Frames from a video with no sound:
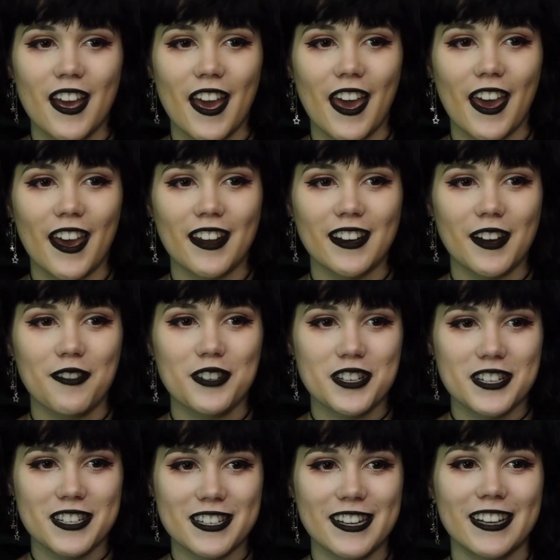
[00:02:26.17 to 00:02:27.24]
And I was
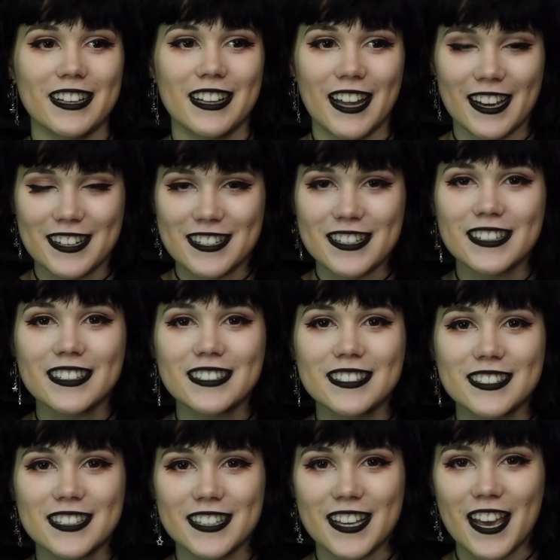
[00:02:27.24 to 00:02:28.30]
just neglecting
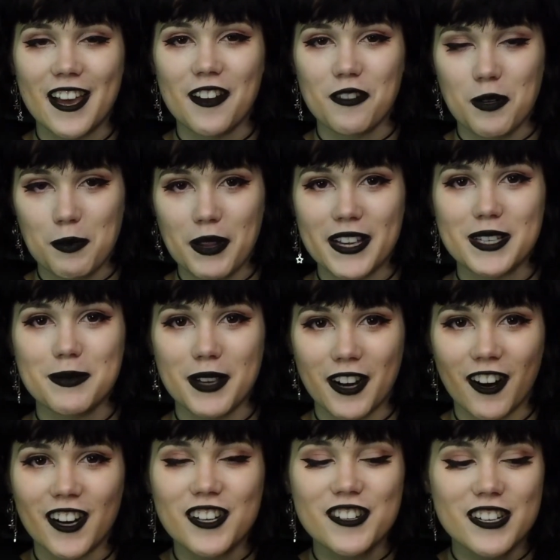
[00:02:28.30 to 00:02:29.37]
to get a replacement
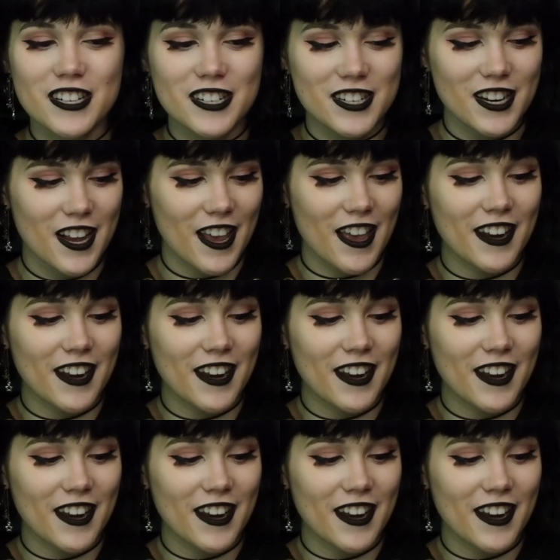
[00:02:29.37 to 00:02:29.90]
cartridge,